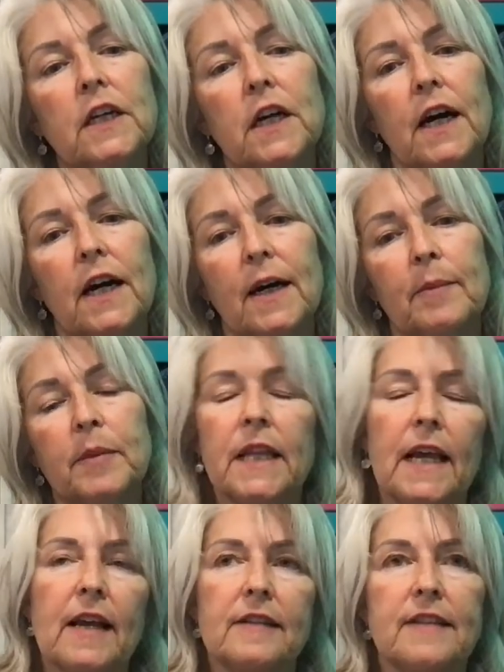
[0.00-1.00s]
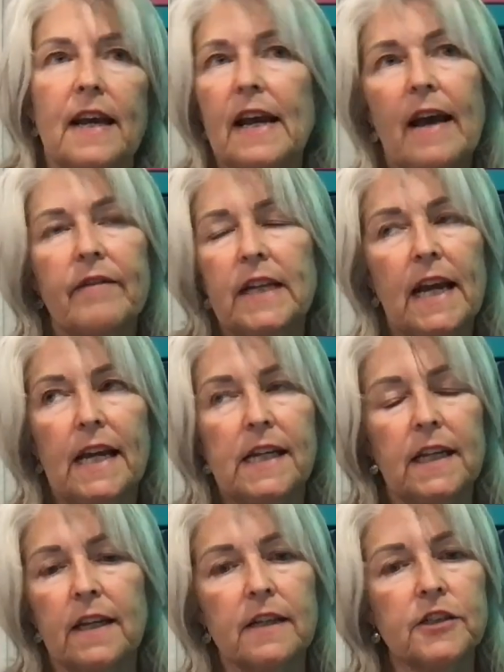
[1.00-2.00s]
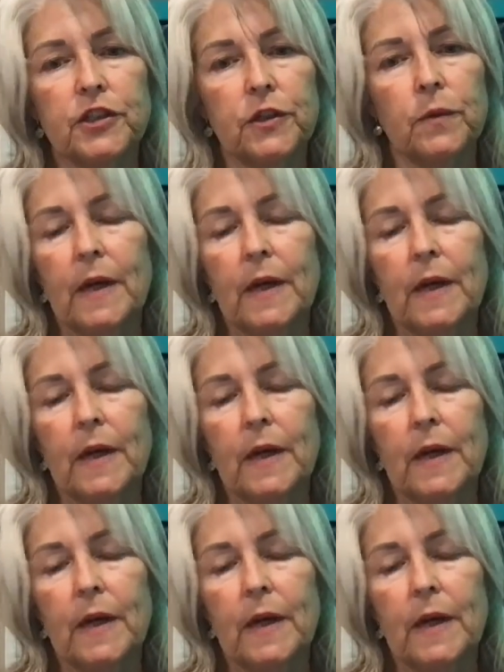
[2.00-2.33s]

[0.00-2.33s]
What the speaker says: But like I say, I haven't had any issue